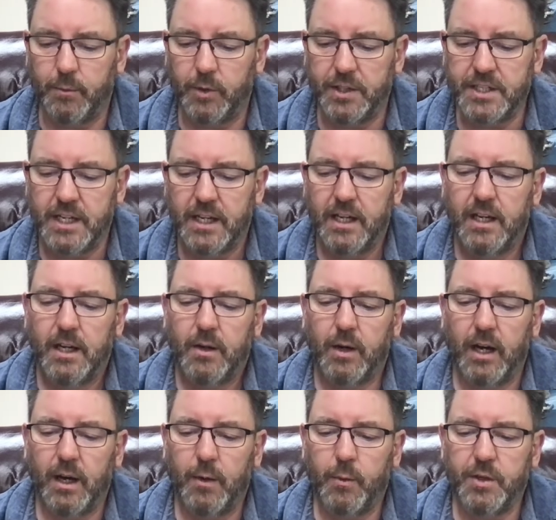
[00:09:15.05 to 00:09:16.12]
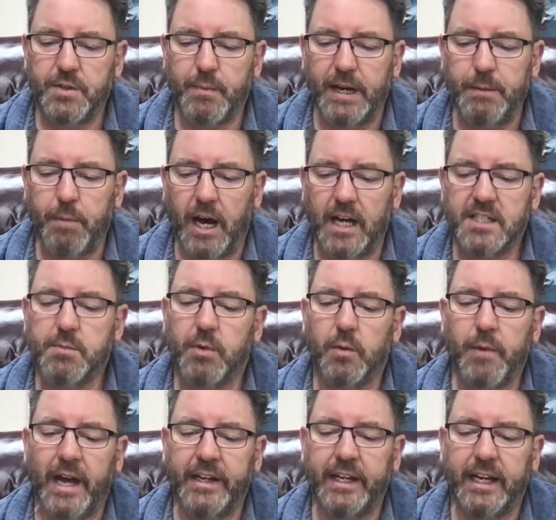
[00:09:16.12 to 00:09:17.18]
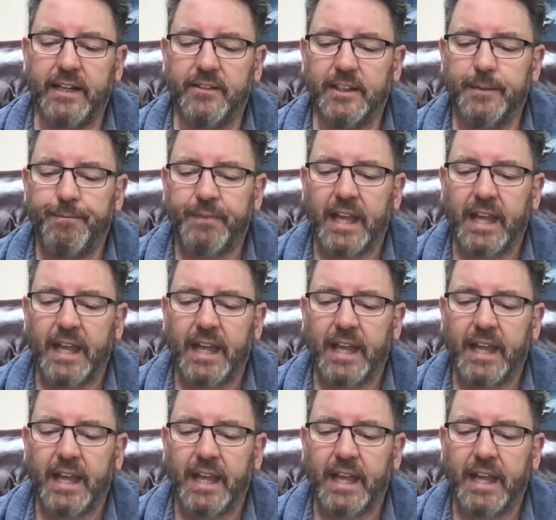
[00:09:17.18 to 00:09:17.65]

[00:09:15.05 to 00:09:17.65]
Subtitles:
was made possible by David.